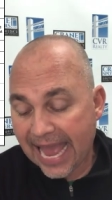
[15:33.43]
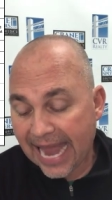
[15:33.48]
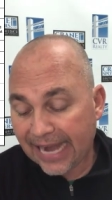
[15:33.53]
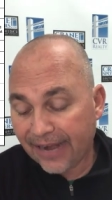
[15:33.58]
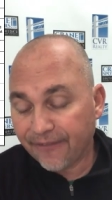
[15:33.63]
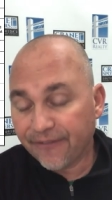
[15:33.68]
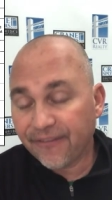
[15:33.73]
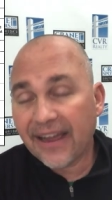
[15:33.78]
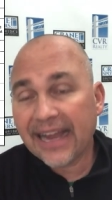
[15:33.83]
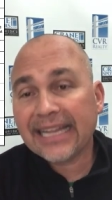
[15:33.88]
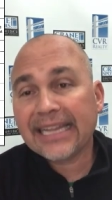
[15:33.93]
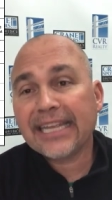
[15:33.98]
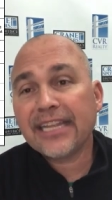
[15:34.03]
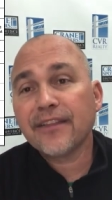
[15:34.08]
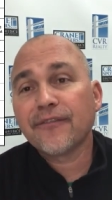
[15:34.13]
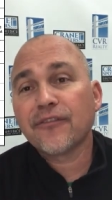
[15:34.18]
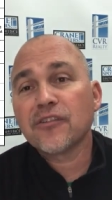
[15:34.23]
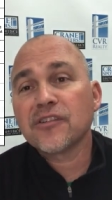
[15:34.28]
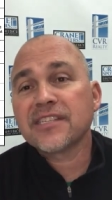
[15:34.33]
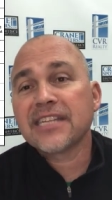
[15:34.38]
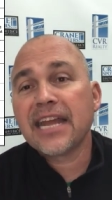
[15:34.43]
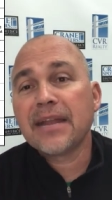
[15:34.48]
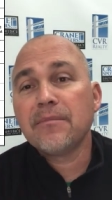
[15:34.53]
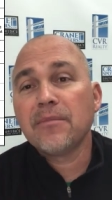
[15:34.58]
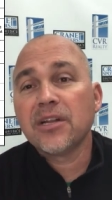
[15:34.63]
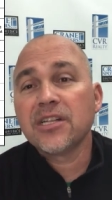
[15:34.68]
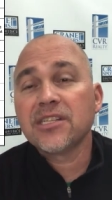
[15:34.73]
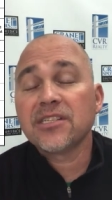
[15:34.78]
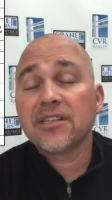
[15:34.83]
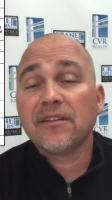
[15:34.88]
And then finally, in the first 9
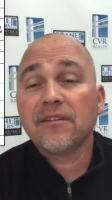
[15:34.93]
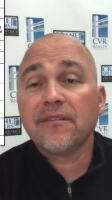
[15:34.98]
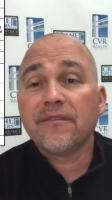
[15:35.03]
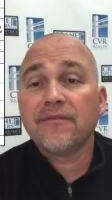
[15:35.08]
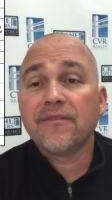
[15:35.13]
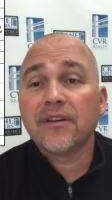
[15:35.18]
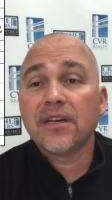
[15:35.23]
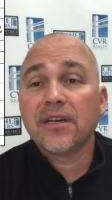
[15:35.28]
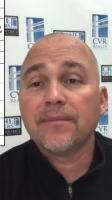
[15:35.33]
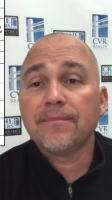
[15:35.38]
months of